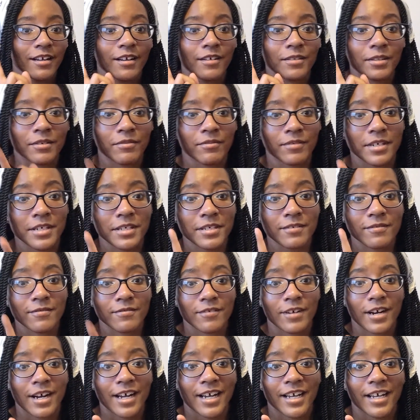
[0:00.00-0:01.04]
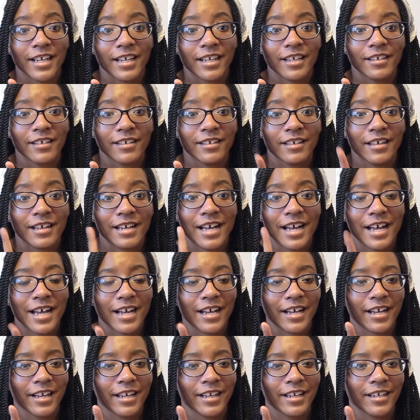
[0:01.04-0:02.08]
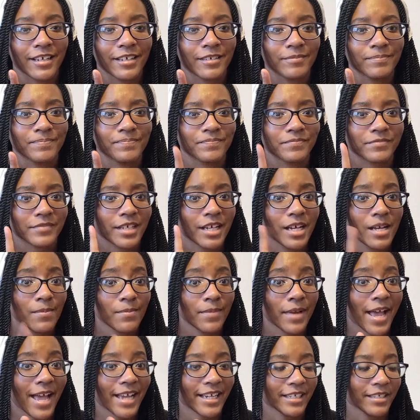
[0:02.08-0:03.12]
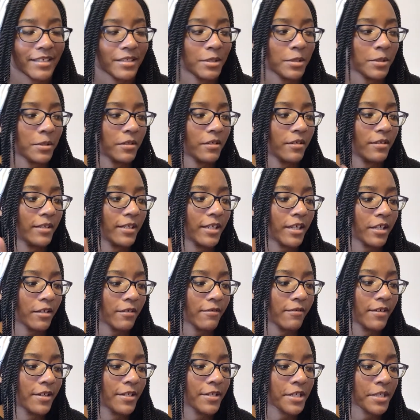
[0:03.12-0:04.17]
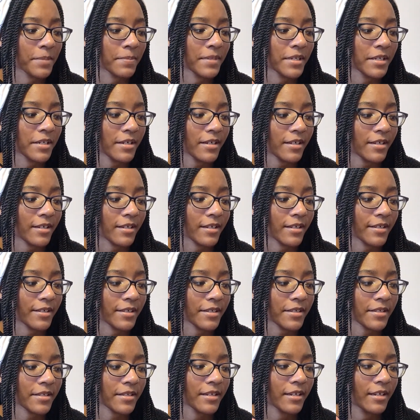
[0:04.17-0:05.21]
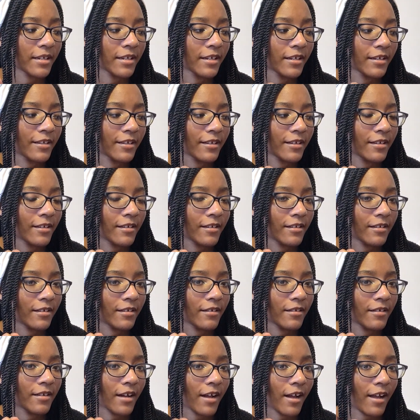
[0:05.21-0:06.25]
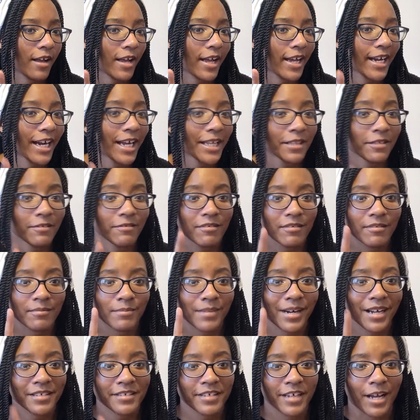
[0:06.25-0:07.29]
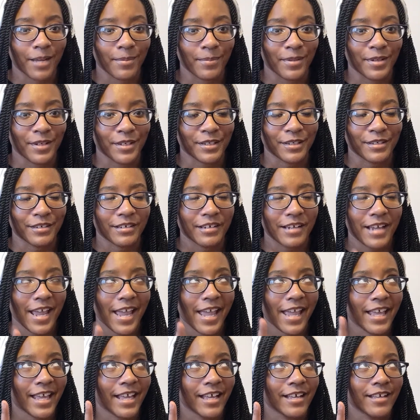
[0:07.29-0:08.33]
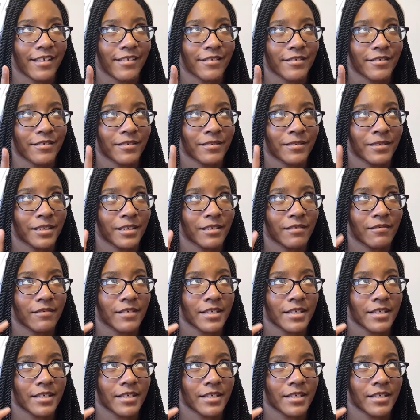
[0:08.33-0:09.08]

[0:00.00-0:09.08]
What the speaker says: the reason why I unpackaged the other ones is because I got them from Hot Topic, and they